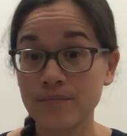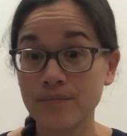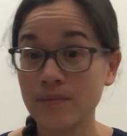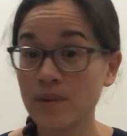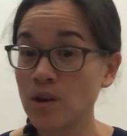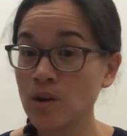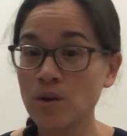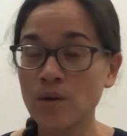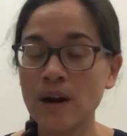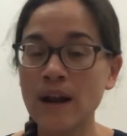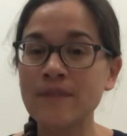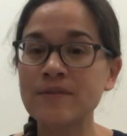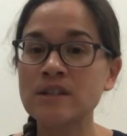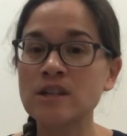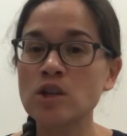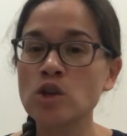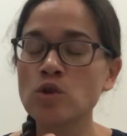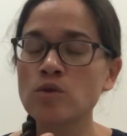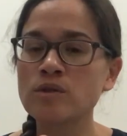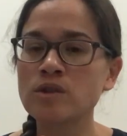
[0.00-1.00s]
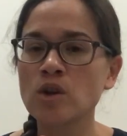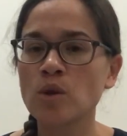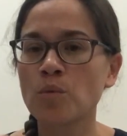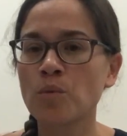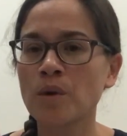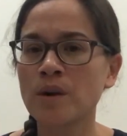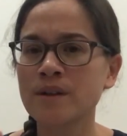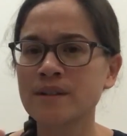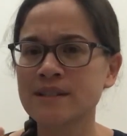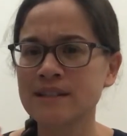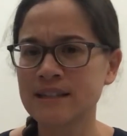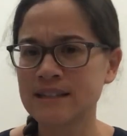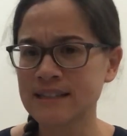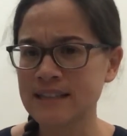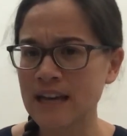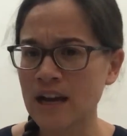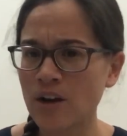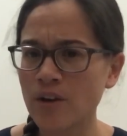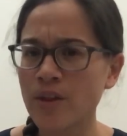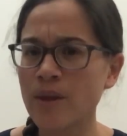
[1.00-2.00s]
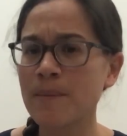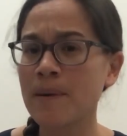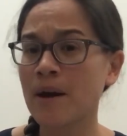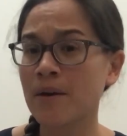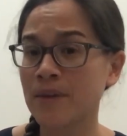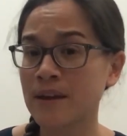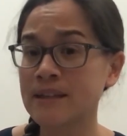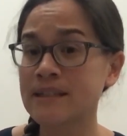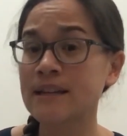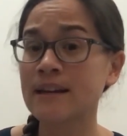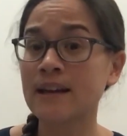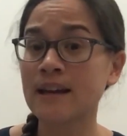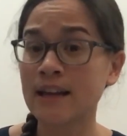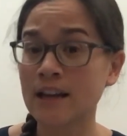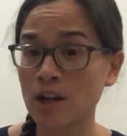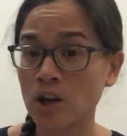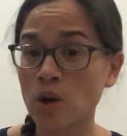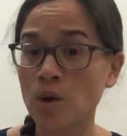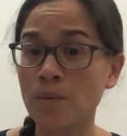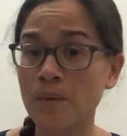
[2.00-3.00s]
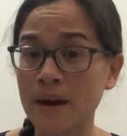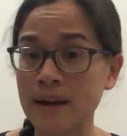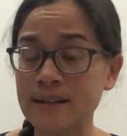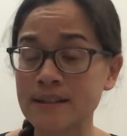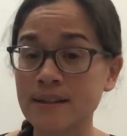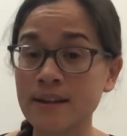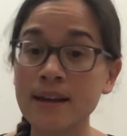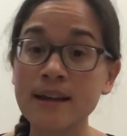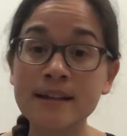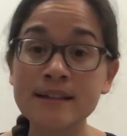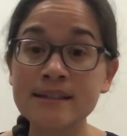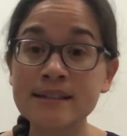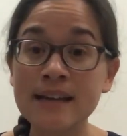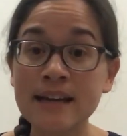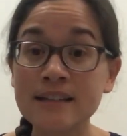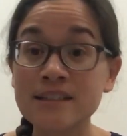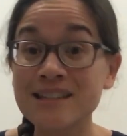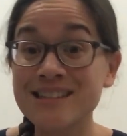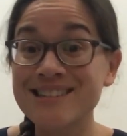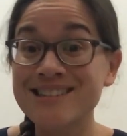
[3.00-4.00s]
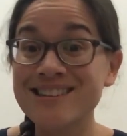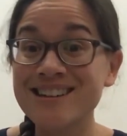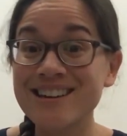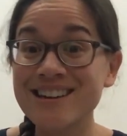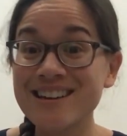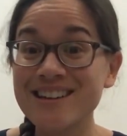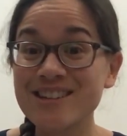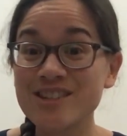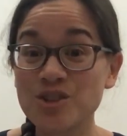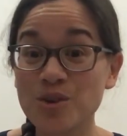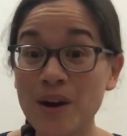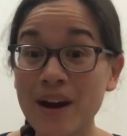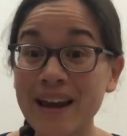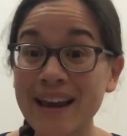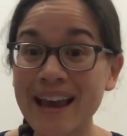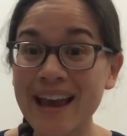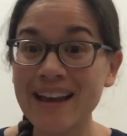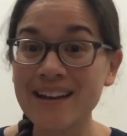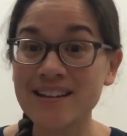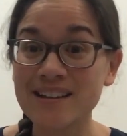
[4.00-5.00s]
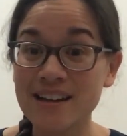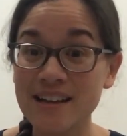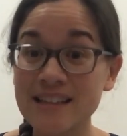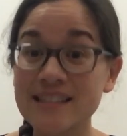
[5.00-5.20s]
you don't have to use your words to tell them how they did it incorrectly. Instead, just try again.